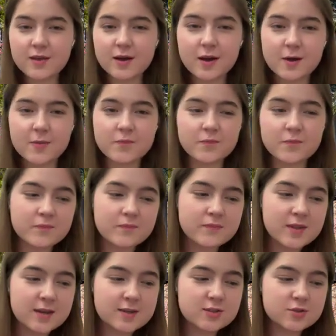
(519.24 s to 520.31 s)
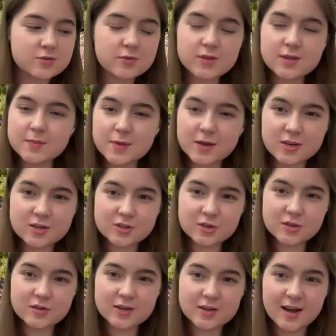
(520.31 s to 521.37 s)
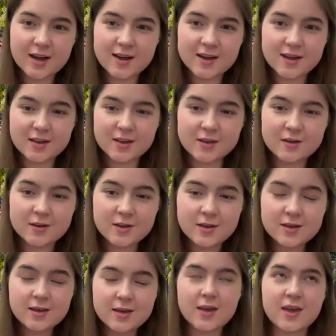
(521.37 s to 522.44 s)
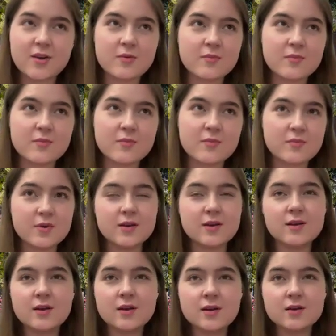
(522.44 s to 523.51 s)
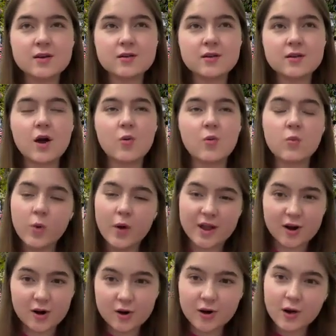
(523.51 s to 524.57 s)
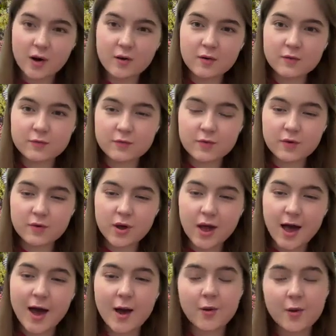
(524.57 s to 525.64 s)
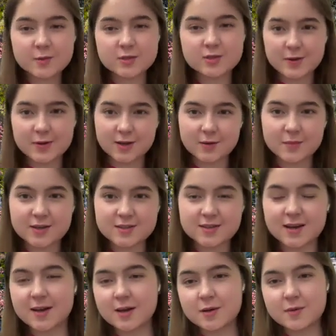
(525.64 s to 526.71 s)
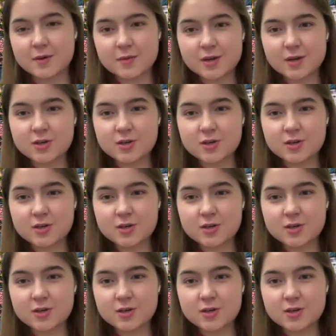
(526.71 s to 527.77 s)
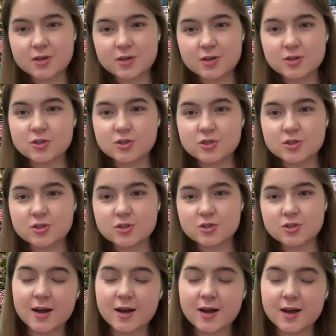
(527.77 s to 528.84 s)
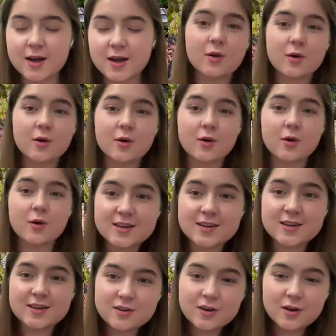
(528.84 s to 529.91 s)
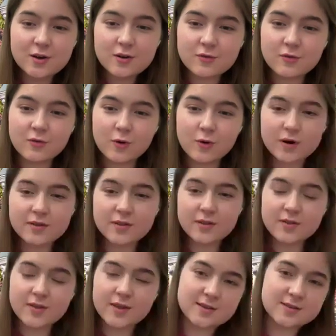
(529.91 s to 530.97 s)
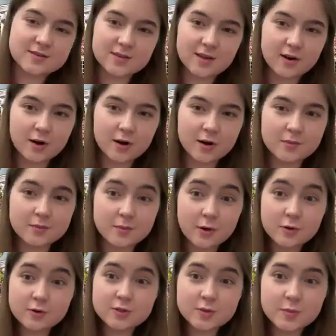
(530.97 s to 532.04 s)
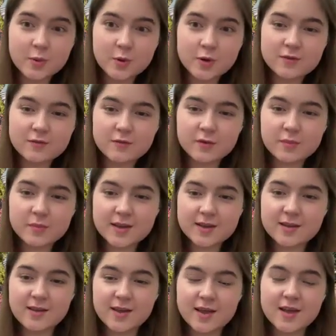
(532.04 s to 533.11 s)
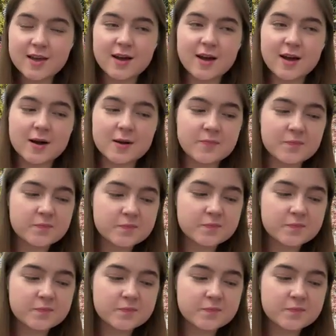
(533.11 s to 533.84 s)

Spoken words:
Um, just really making sure that I am aware of how I'm spending my time and making sure that I'm allotting myself the time that I know I need for the things that are most important for me. Um,